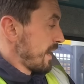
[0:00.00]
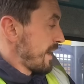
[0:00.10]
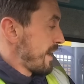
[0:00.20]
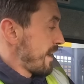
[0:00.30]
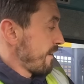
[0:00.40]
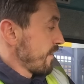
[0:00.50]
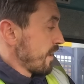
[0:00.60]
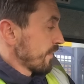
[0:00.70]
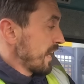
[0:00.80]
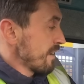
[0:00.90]
Then
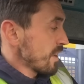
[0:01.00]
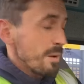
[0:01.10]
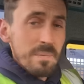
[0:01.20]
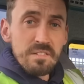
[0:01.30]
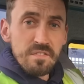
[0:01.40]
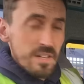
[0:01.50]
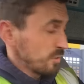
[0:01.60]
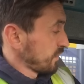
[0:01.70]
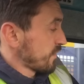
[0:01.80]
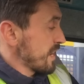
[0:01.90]
I've got a
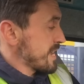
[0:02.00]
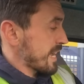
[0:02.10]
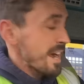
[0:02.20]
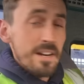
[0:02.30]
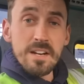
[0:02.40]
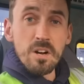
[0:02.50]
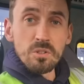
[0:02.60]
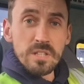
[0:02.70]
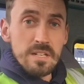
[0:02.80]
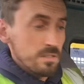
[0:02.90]
midfield three. Carrick
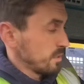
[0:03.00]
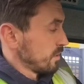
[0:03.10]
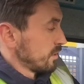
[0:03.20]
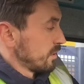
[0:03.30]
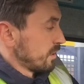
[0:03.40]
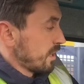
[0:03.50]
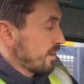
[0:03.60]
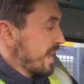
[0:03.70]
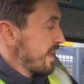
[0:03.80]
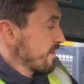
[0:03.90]
Holding,
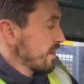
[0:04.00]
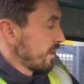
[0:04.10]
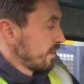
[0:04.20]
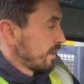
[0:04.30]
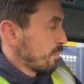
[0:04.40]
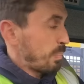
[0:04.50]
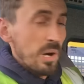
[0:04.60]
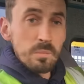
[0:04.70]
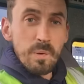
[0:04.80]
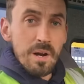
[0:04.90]
Herrera and
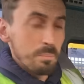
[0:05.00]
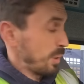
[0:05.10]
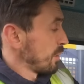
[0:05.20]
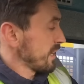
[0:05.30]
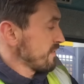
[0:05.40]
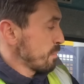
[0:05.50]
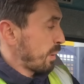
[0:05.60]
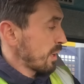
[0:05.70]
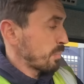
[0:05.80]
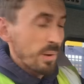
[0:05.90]
Pogba. But I'm giving
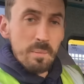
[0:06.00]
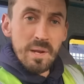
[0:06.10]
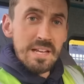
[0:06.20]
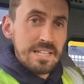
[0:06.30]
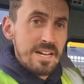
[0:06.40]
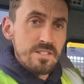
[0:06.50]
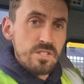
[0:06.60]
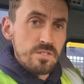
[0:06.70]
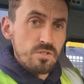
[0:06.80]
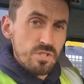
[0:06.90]
Pogba a bit of
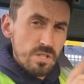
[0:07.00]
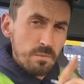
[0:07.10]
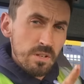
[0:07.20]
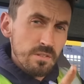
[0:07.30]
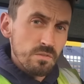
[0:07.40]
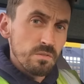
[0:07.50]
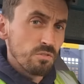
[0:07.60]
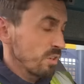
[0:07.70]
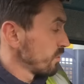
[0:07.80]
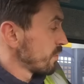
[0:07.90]
licence. I'm going to
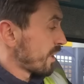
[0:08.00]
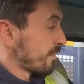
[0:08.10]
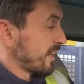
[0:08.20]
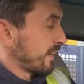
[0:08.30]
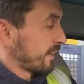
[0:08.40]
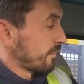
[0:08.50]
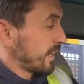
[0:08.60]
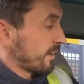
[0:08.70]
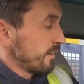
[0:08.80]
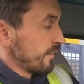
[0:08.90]
show you what I mean in a
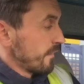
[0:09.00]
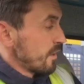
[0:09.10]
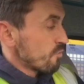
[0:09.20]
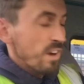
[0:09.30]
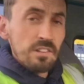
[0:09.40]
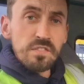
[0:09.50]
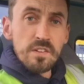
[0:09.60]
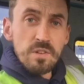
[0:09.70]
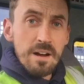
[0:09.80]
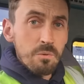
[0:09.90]
minute.
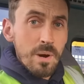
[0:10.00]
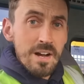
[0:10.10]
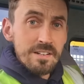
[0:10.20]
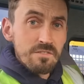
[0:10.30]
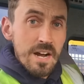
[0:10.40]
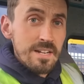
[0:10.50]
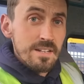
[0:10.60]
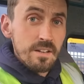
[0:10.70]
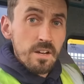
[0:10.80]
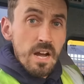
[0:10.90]
Rashford out wide,
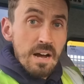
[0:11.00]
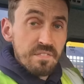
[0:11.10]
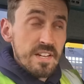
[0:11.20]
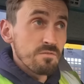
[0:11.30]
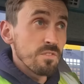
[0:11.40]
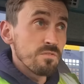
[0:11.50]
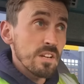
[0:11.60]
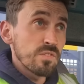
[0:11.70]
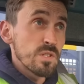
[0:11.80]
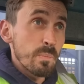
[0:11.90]
right. I think
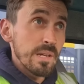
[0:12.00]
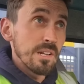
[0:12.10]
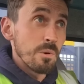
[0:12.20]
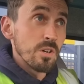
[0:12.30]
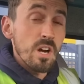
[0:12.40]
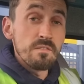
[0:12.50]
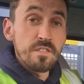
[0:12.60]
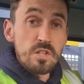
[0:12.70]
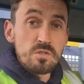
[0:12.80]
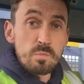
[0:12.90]
Rashford's a bit low on
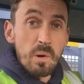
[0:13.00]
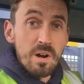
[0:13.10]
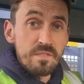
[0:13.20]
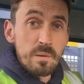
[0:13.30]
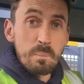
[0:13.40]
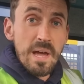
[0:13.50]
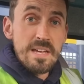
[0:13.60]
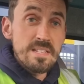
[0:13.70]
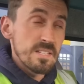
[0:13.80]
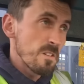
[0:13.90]
confidence, but I think
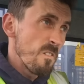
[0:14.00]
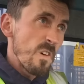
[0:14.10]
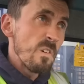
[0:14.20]
pace,